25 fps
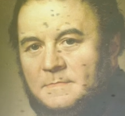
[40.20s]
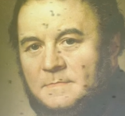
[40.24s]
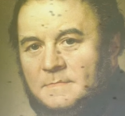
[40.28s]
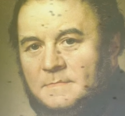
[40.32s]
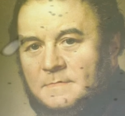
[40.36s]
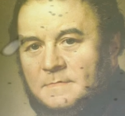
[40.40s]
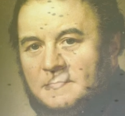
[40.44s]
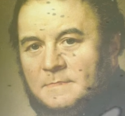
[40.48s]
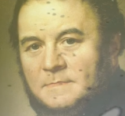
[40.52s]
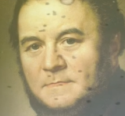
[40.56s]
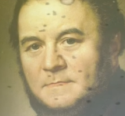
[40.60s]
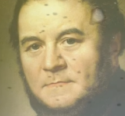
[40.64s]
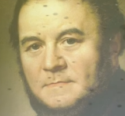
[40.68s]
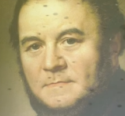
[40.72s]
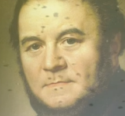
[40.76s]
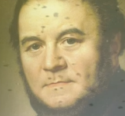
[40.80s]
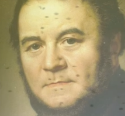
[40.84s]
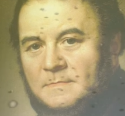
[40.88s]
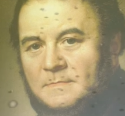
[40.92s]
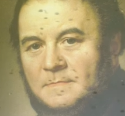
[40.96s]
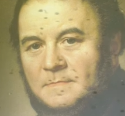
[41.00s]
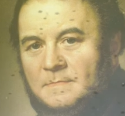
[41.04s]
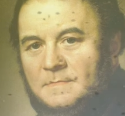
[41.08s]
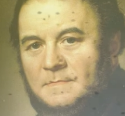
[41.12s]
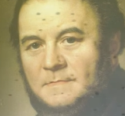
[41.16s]
All
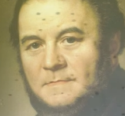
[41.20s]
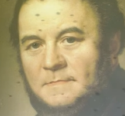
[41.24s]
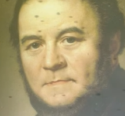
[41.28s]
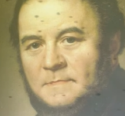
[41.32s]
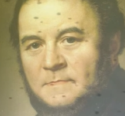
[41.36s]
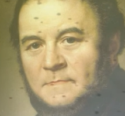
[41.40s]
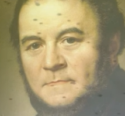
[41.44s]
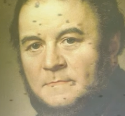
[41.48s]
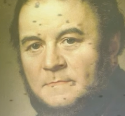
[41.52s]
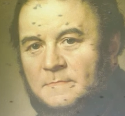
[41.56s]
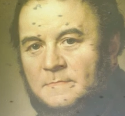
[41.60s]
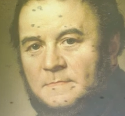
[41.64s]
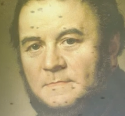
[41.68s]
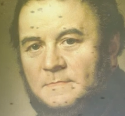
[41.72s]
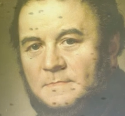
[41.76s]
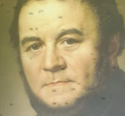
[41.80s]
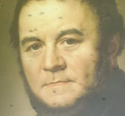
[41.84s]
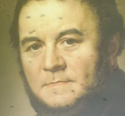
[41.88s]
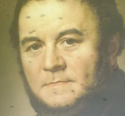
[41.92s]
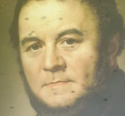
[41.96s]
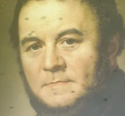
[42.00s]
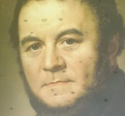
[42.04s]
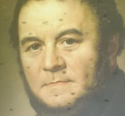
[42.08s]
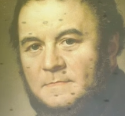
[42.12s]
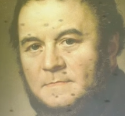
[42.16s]
religions are founded on
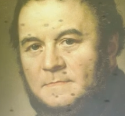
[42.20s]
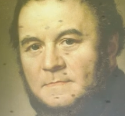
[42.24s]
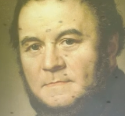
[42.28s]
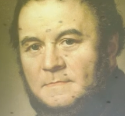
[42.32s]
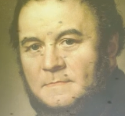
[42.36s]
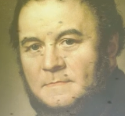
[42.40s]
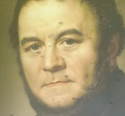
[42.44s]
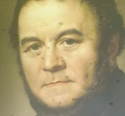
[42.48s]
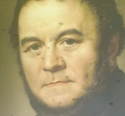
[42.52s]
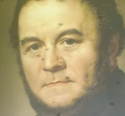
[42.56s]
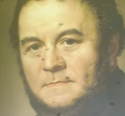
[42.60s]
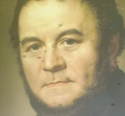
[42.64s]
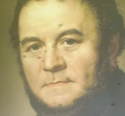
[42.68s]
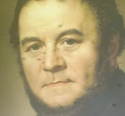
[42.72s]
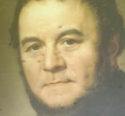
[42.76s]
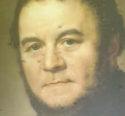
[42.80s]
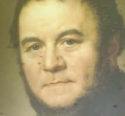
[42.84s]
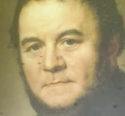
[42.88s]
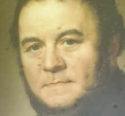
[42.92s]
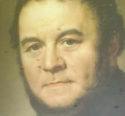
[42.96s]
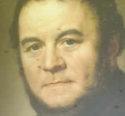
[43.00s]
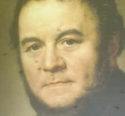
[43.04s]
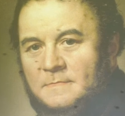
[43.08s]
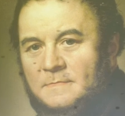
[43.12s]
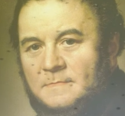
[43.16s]
the fear of the
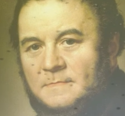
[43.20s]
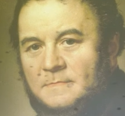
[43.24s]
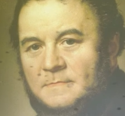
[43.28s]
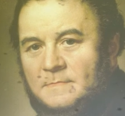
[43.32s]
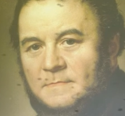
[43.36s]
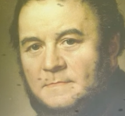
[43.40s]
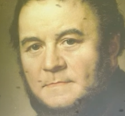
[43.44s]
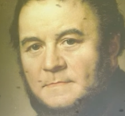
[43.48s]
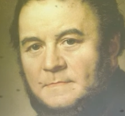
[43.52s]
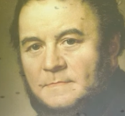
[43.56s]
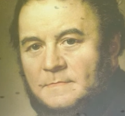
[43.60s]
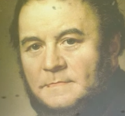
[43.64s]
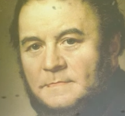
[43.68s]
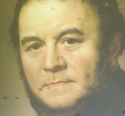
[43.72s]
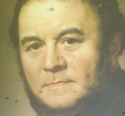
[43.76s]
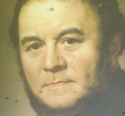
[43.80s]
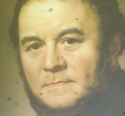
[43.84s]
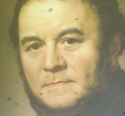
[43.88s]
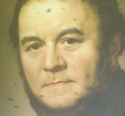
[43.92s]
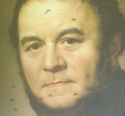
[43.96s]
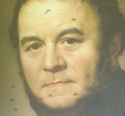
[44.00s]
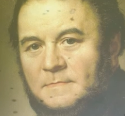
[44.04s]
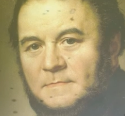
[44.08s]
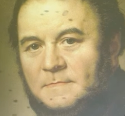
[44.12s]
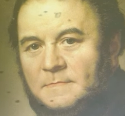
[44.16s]
many and the
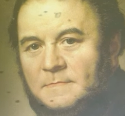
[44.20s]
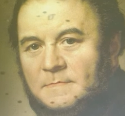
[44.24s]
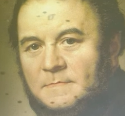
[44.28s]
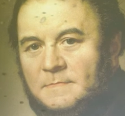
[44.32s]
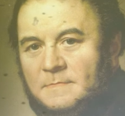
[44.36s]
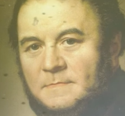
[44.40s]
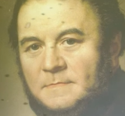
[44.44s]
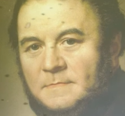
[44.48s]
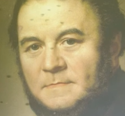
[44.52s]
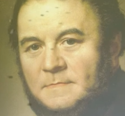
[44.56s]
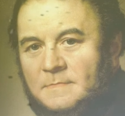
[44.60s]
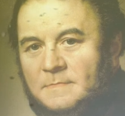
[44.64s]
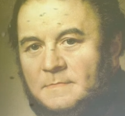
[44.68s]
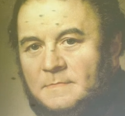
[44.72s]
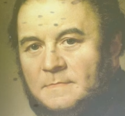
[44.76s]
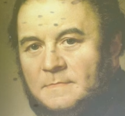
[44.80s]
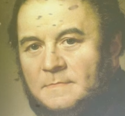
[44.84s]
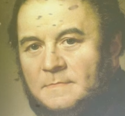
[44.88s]
cleverness of the few.